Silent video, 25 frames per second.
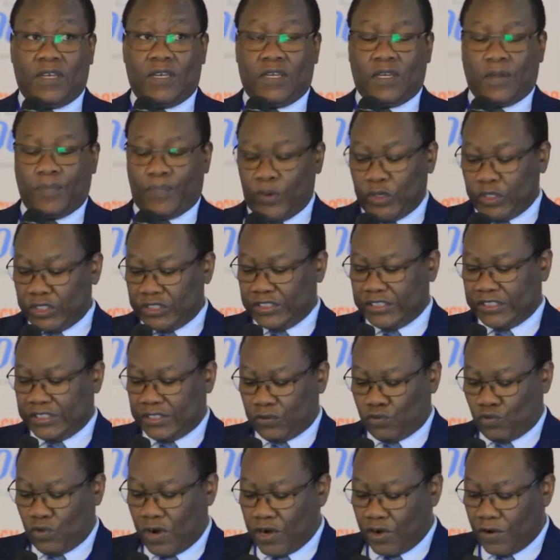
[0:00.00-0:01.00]
the policy?
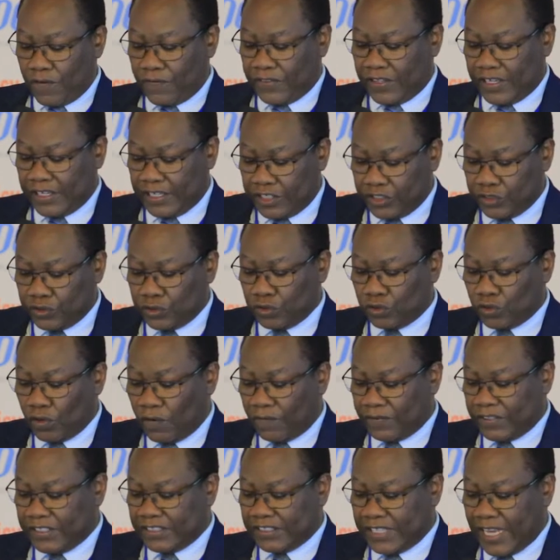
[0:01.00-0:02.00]
One of the issues
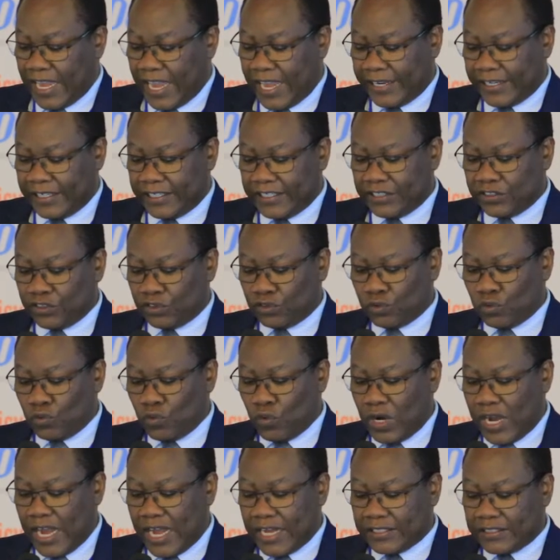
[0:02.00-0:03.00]
of design is to
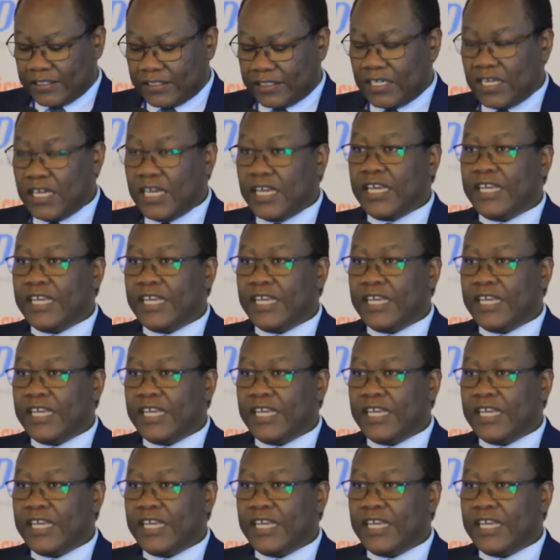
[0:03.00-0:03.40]
look at,